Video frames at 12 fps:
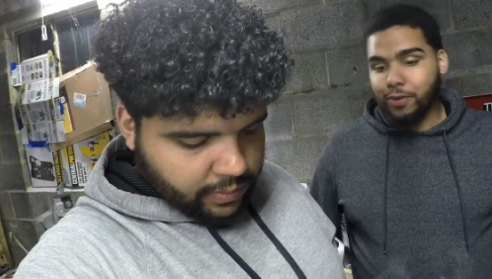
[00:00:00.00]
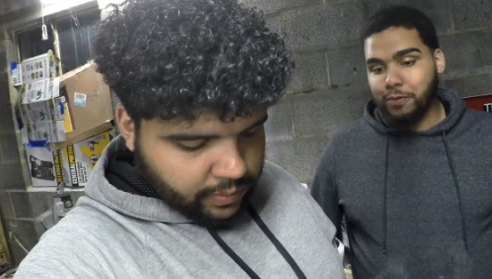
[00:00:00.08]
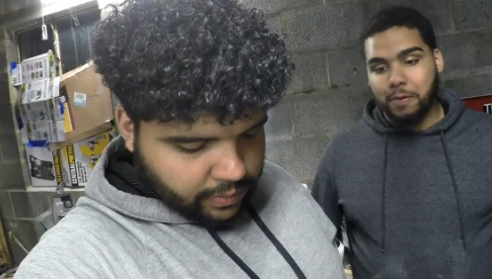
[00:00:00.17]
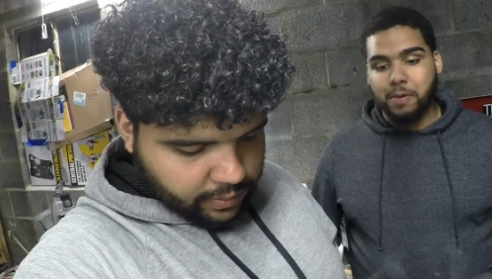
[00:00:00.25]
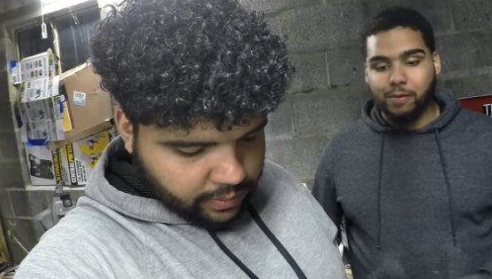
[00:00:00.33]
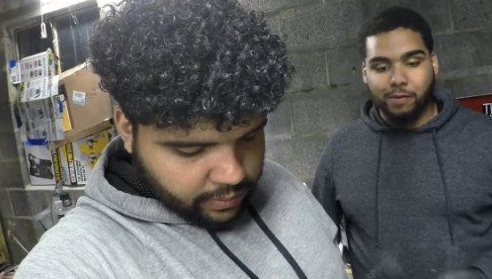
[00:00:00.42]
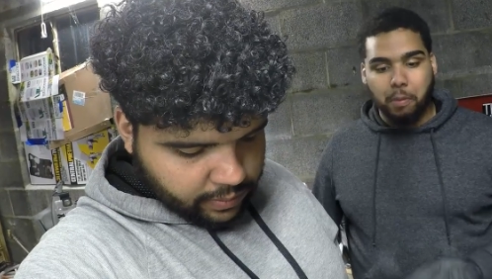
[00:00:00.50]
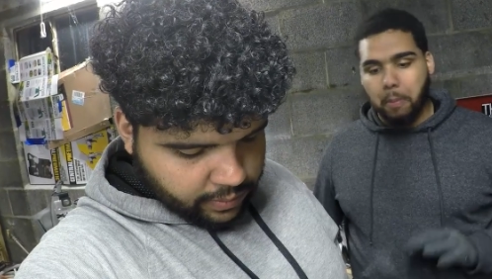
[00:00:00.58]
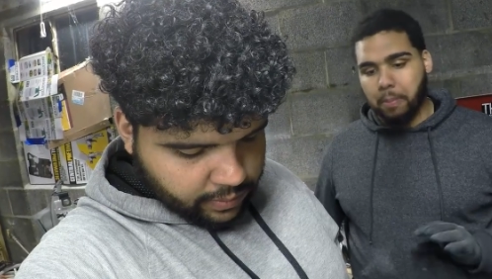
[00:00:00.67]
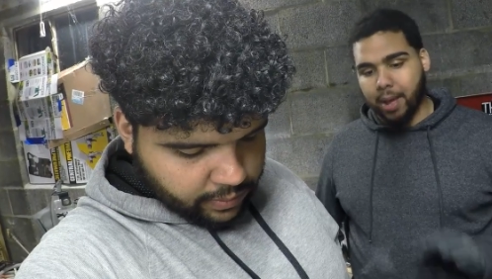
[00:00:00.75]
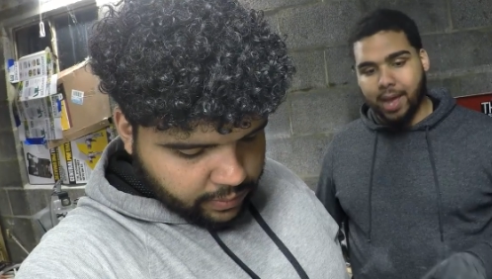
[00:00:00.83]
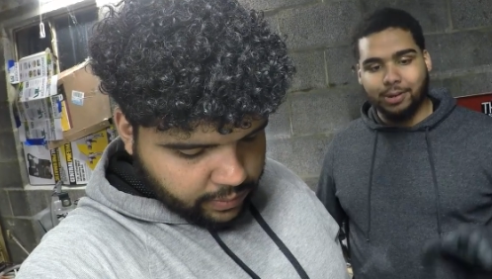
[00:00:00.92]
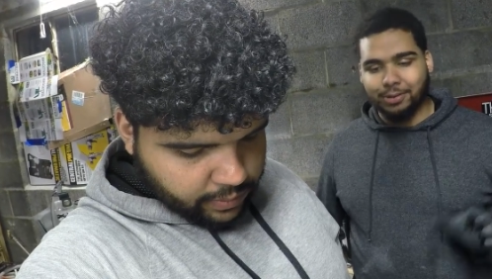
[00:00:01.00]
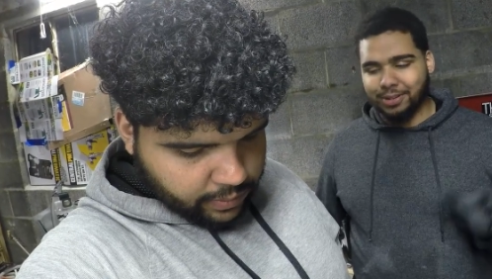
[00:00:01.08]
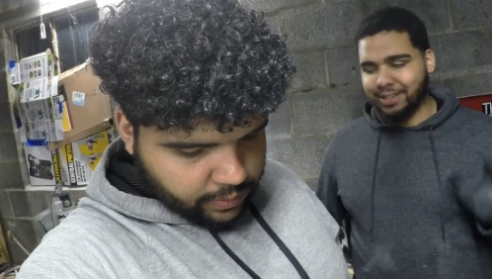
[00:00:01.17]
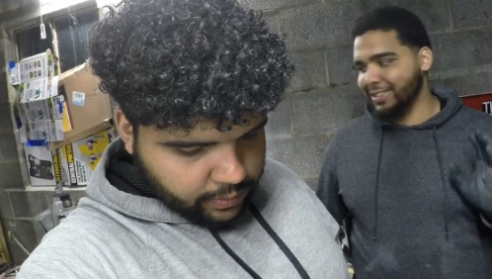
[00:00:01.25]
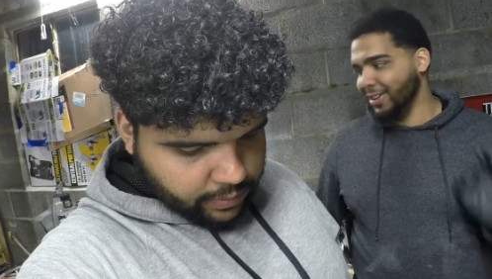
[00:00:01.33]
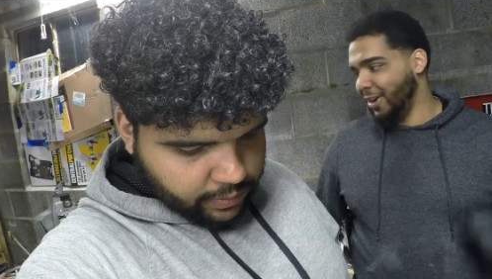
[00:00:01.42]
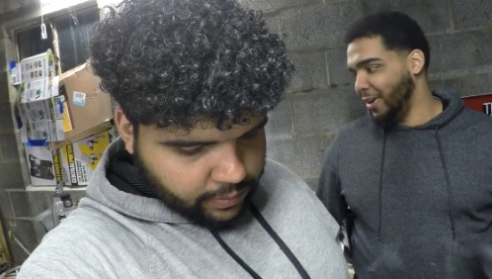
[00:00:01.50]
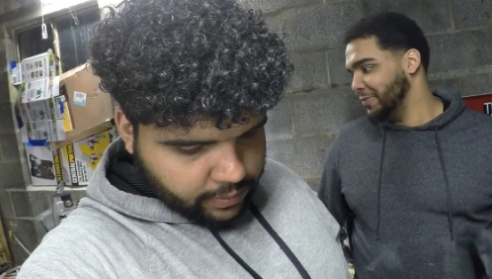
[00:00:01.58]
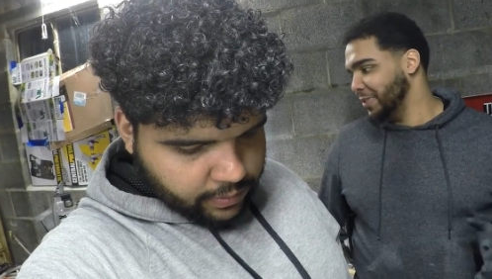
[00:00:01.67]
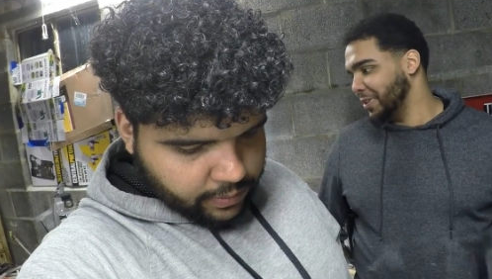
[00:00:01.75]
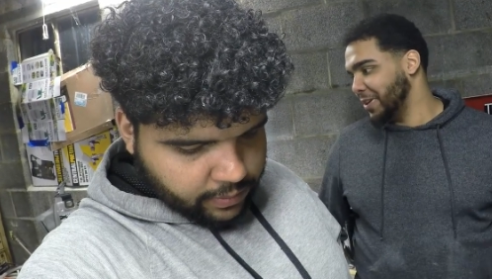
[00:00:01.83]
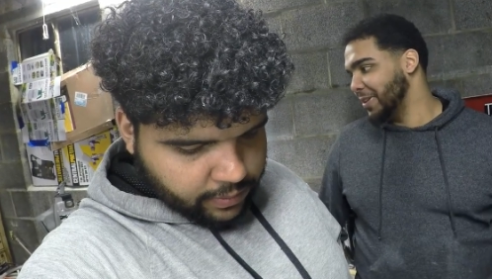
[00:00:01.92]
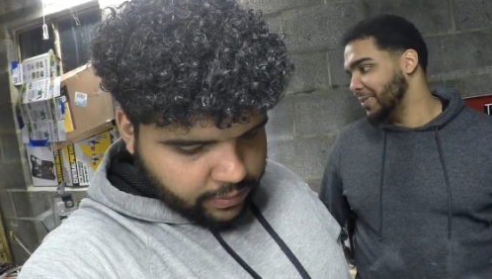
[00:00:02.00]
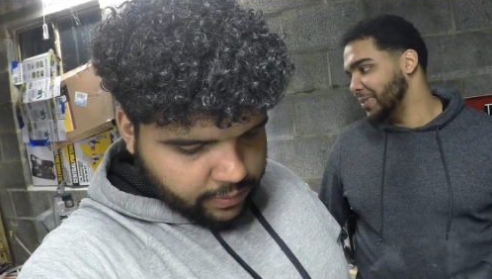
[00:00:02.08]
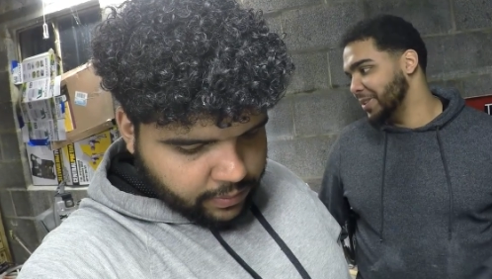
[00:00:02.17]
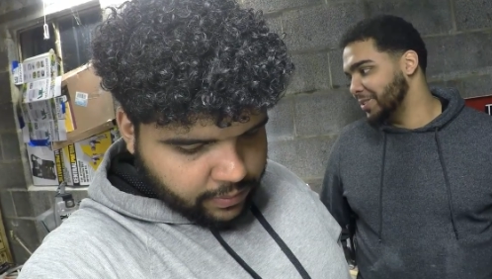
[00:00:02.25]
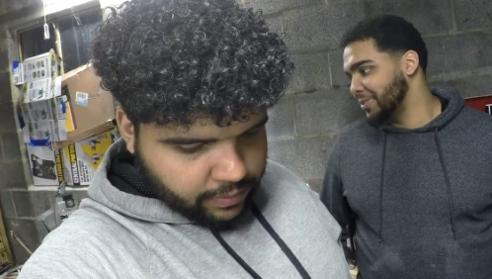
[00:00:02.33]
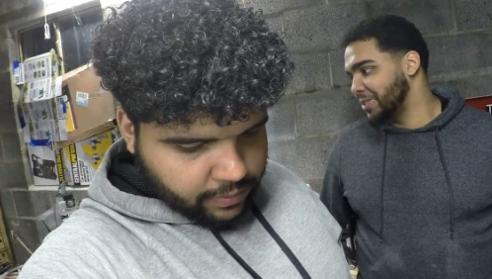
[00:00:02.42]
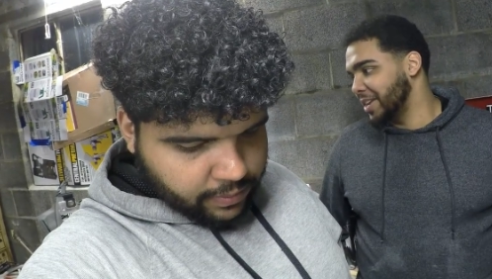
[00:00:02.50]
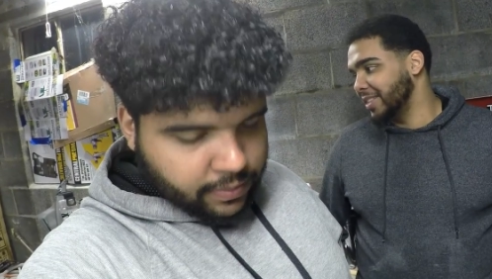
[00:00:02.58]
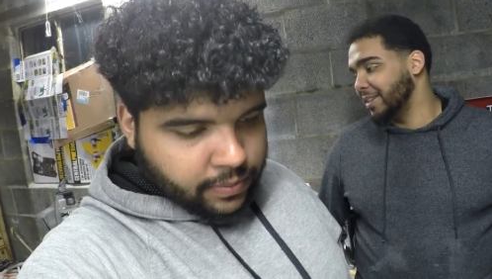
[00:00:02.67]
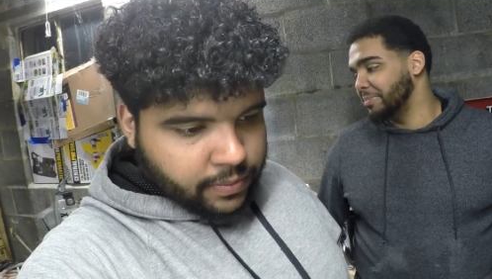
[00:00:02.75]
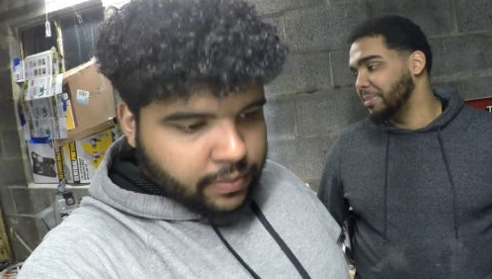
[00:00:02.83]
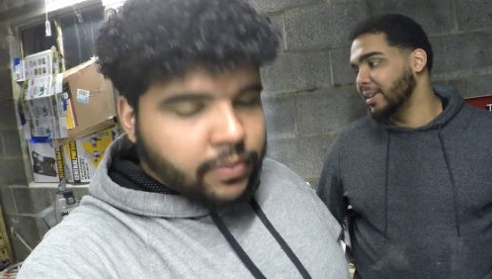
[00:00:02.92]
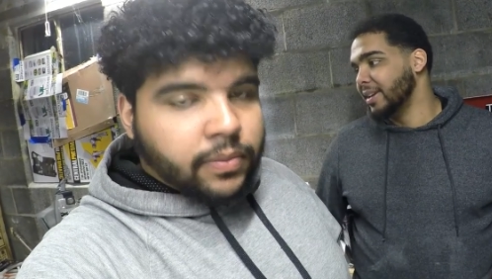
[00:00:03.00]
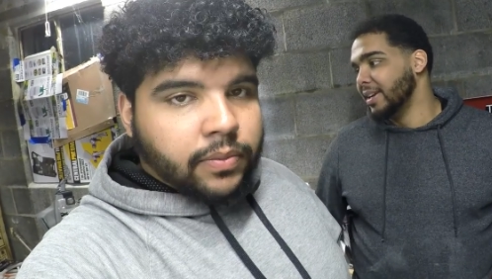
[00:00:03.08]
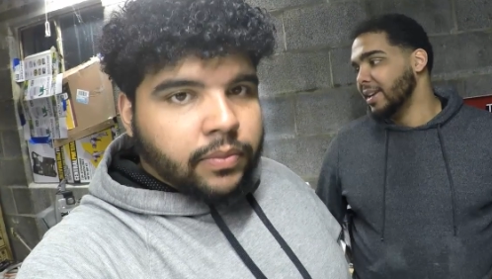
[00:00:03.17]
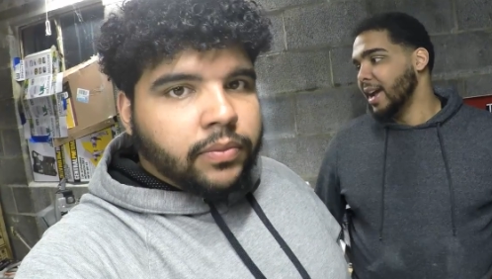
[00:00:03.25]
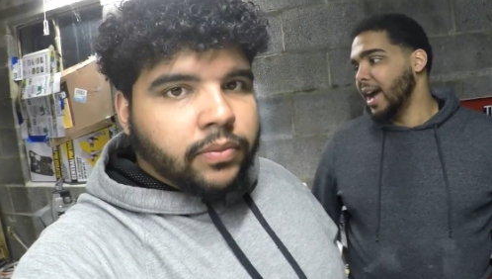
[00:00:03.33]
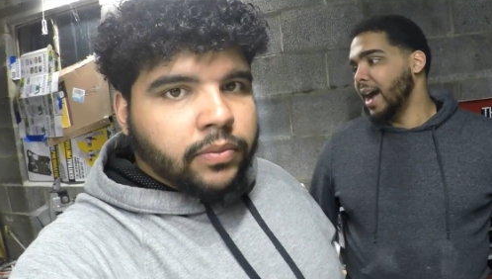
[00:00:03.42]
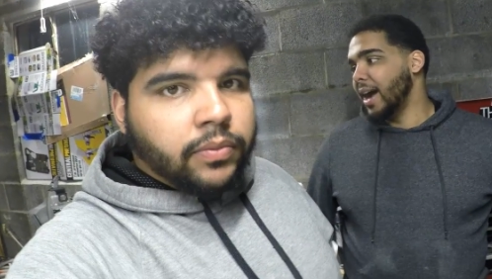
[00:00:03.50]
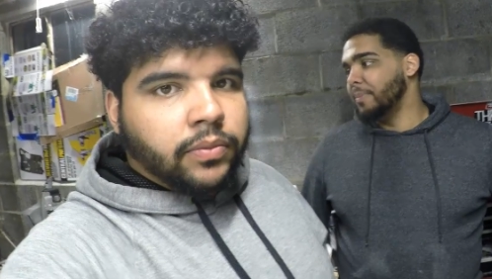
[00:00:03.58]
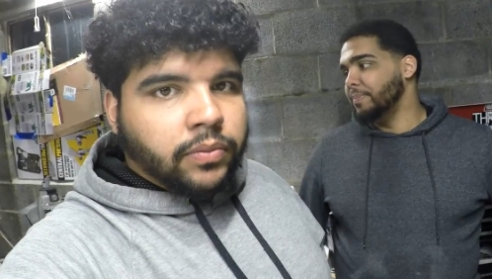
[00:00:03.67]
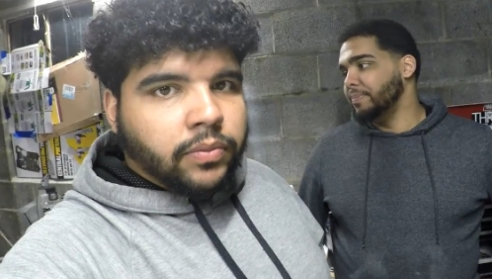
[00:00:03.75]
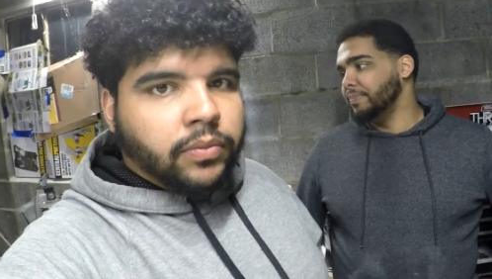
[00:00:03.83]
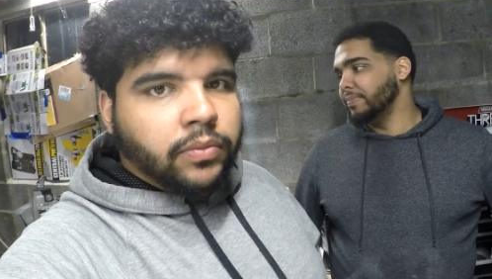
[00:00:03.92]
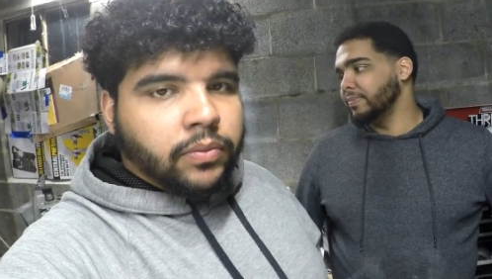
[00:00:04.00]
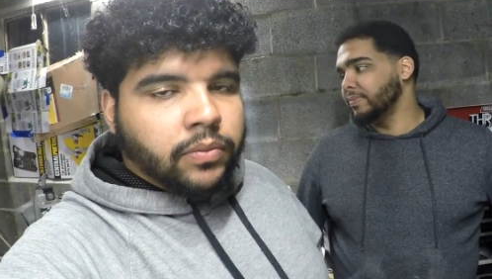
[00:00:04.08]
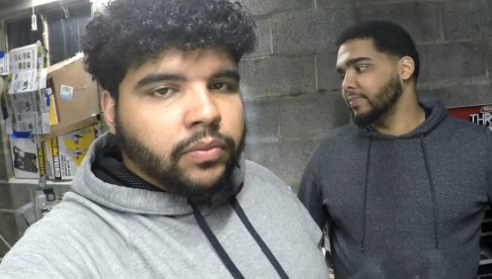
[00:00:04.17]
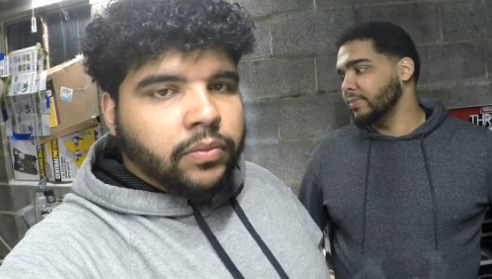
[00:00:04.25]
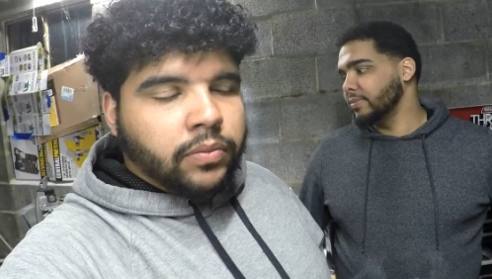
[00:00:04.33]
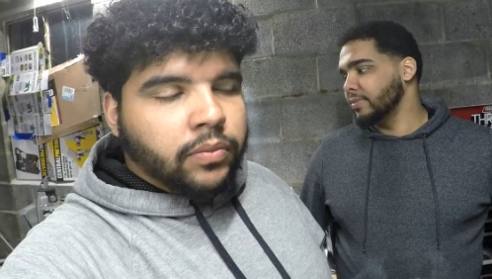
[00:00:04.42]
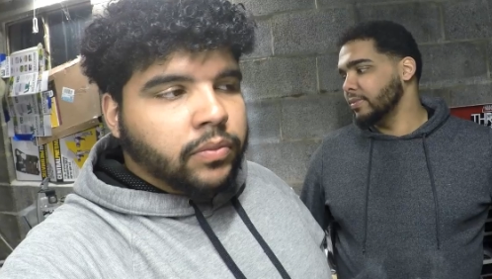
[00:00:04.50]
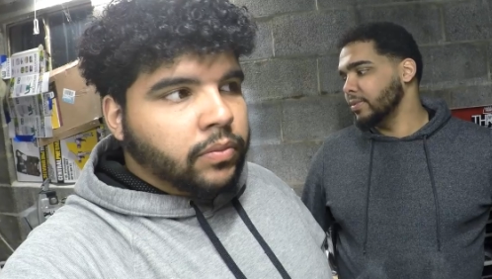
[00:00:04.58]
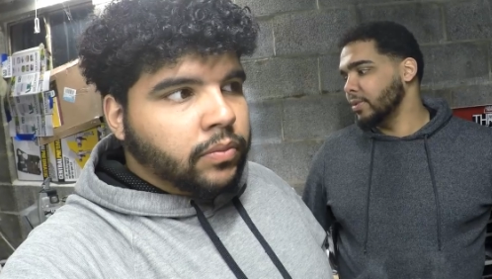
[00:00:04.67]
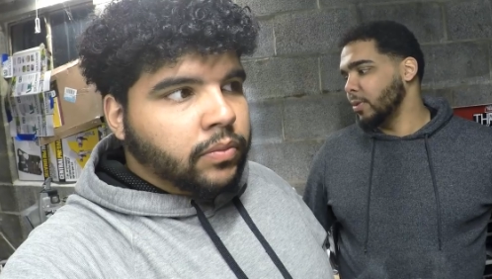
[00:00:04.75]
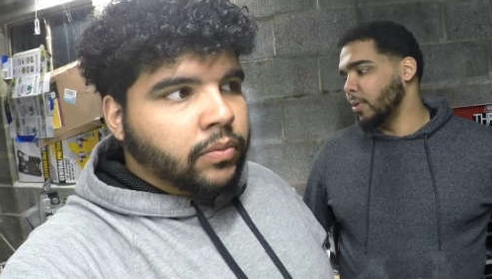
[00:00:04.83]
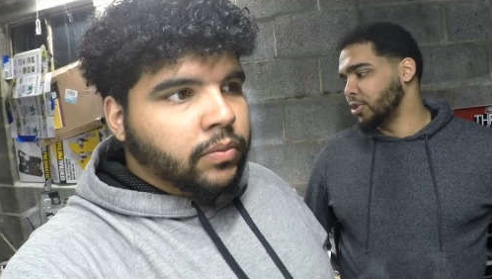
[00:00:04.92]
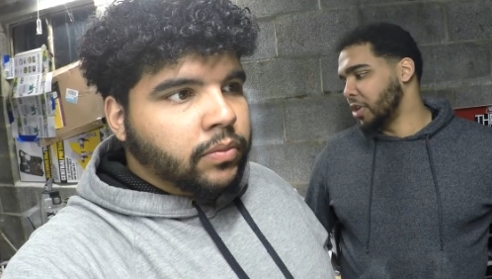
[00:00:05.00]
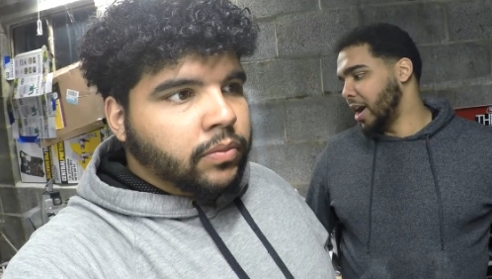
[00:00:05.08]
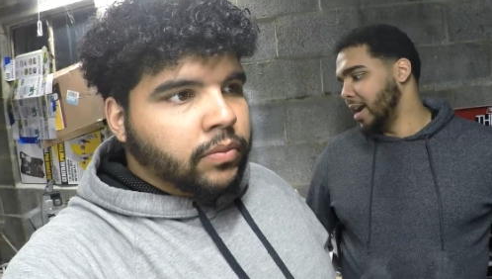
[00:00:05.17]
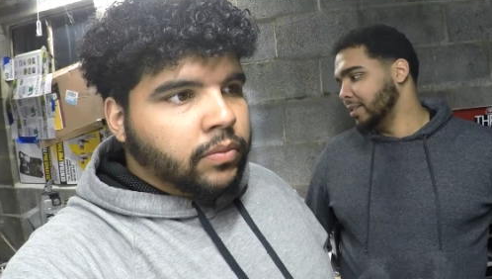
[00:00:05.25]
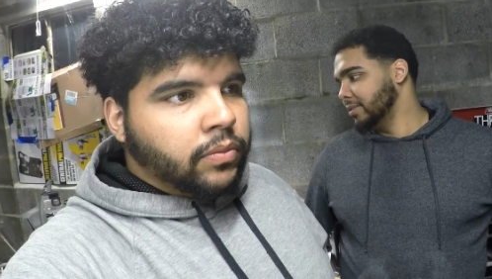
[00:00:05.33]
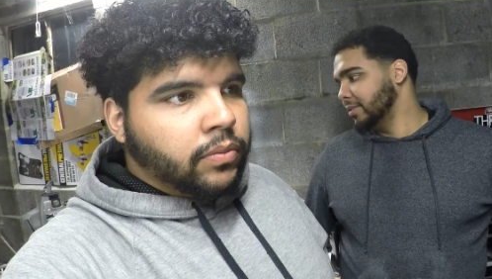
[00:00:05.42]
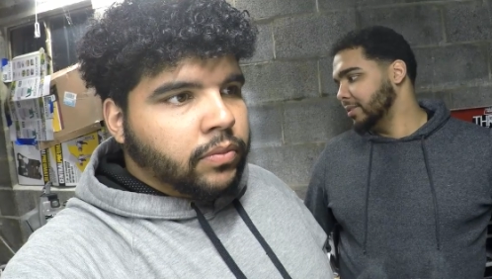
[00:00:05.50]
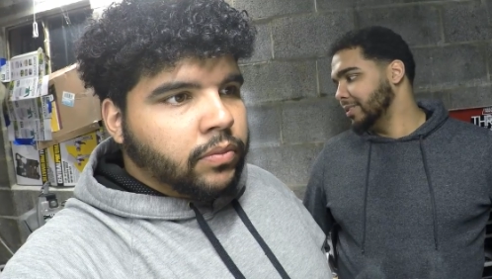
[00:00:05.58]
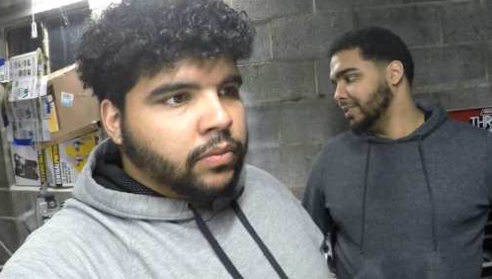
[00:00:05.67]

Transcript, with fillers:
Speaker 1: removable panel is off the car. We understand that, but um, we're trying.